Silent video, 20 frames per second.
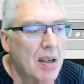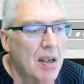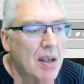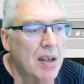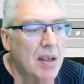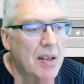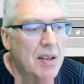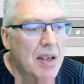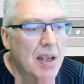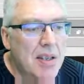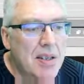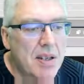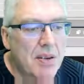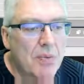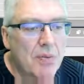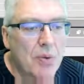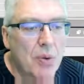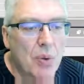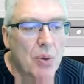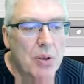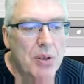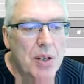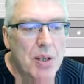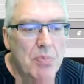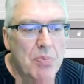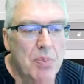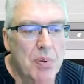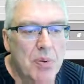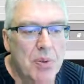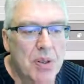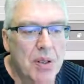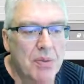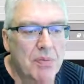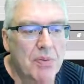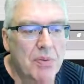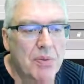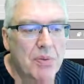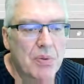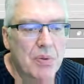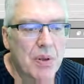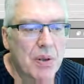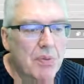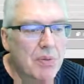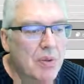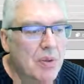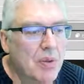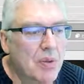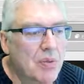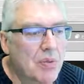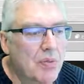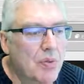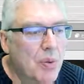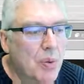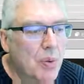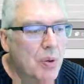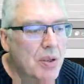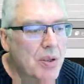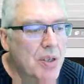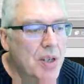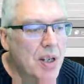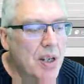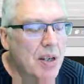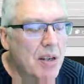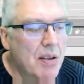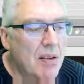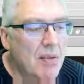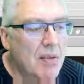It has a fault input if you have a little faulty.